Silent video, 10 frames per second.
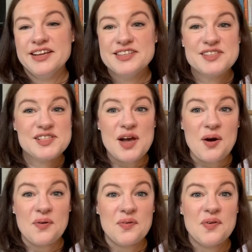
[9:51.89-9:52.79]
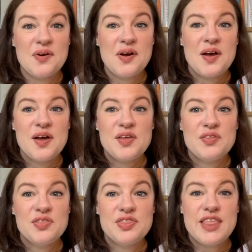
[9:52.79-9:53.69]
So
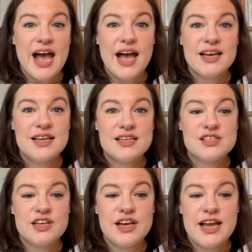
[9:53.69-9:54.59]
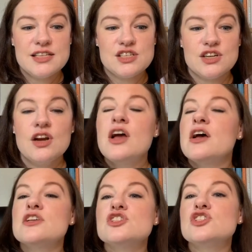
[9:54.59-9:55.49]
that is a good answer.
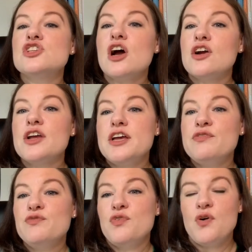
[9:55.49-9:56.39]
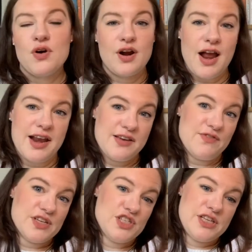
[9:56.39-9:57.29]
Sorry for any
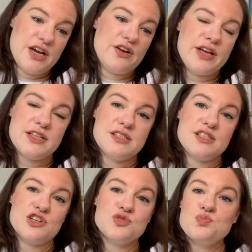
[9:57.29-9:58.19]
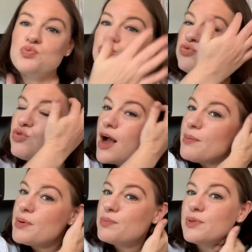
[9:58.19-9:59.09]
vegetarians. There's
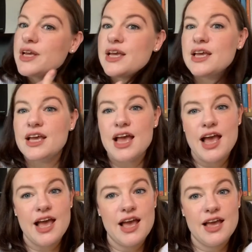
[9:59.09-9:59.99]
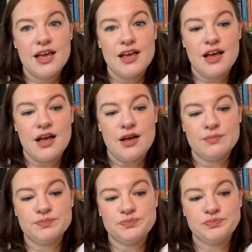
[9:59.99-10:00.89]
probably a
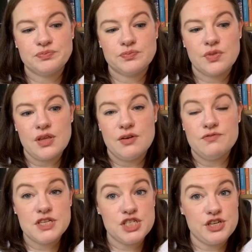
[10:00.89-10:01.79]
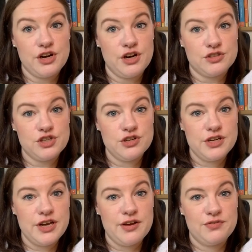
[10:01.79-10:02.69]
vegetarian
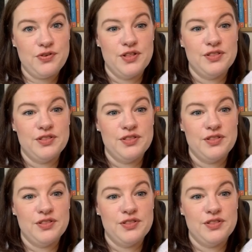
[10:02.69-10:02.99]
alternative